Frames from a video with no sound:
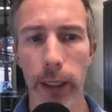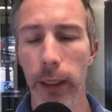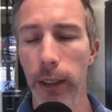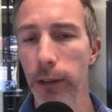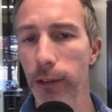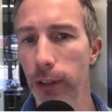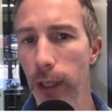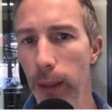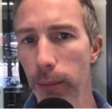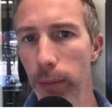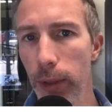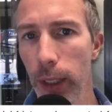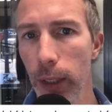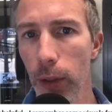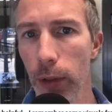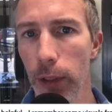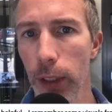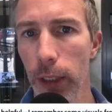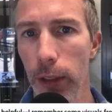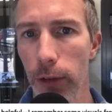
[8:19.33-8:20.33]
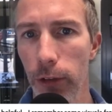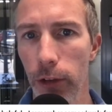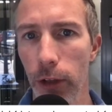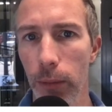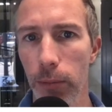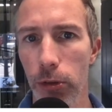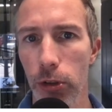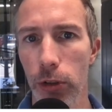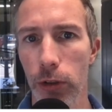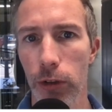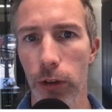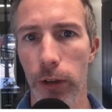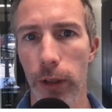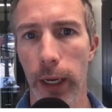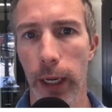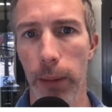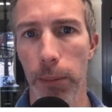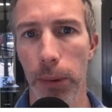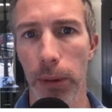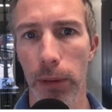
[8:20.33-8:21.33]
Same thing on the assumptions on the
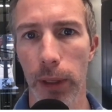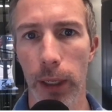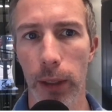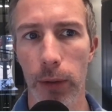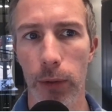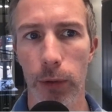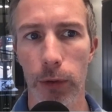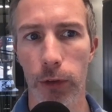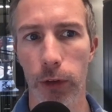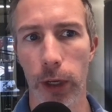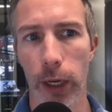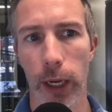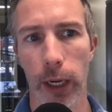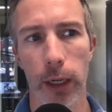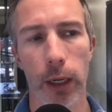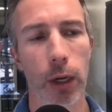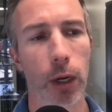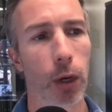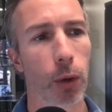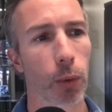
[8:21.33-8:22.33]
hypothetical side.